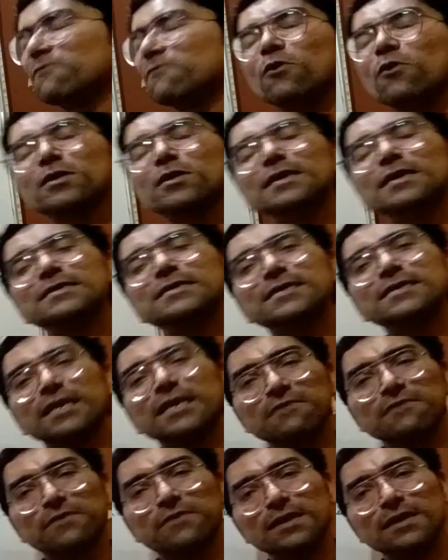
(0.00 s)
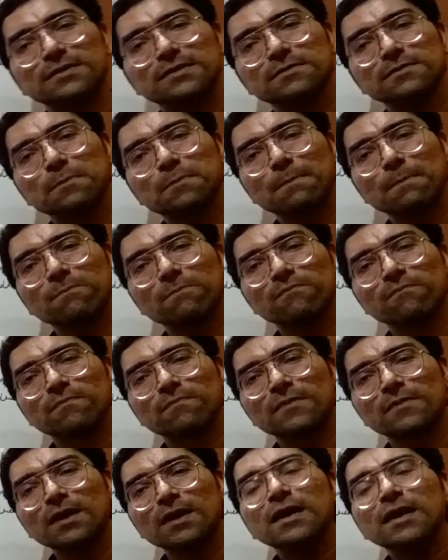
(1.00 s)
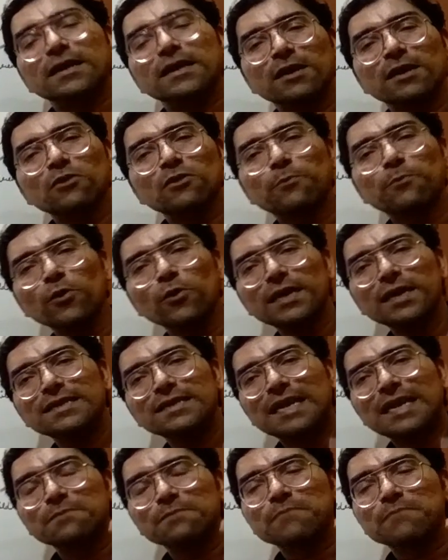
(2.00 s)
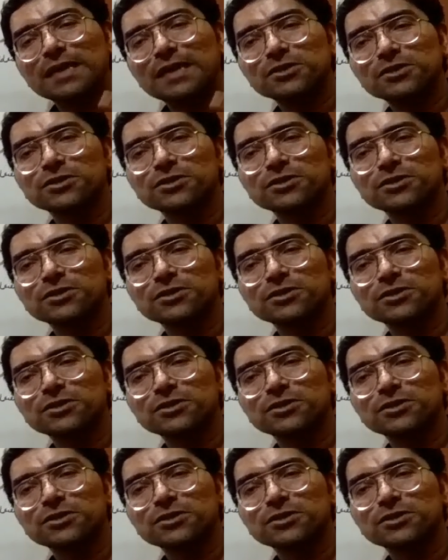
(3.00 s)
what it signifies. Now the poet that